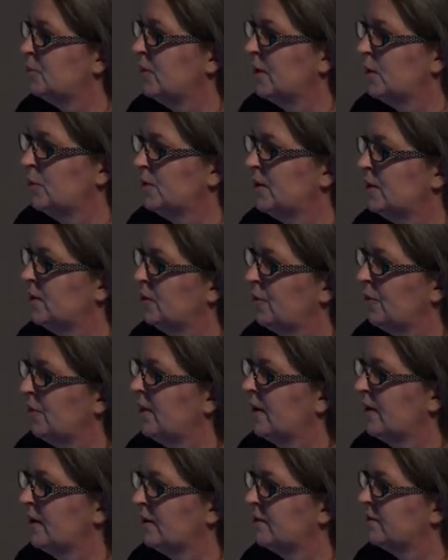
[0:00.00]
well, we
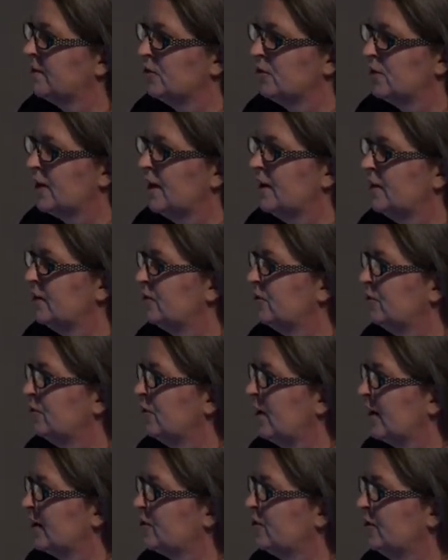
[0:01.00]
don't think it's okay
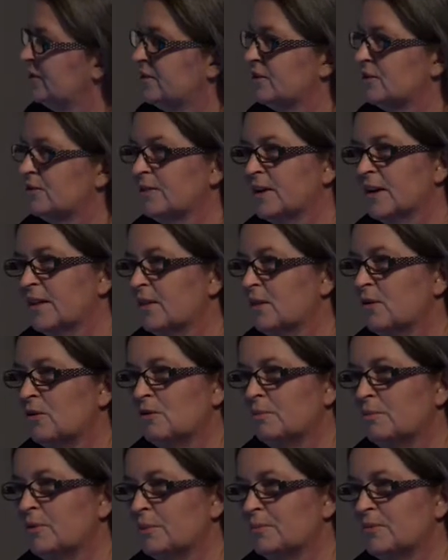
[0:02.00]
to actually surveil the
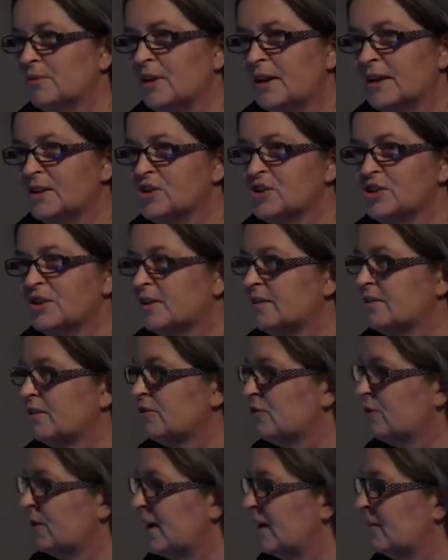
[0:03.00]
whole population and
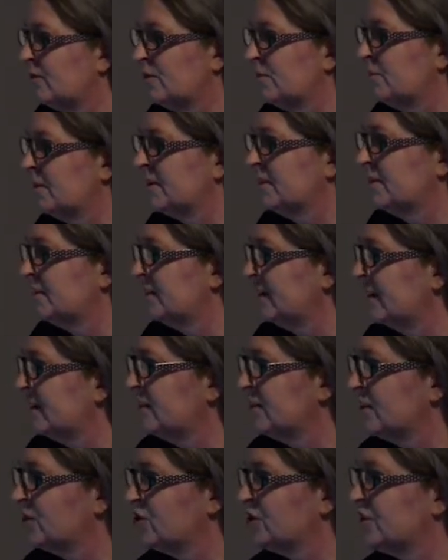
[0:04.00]
store everybody's
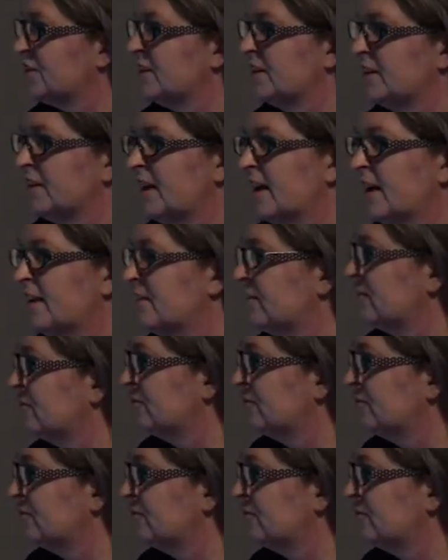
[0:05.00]
data just in case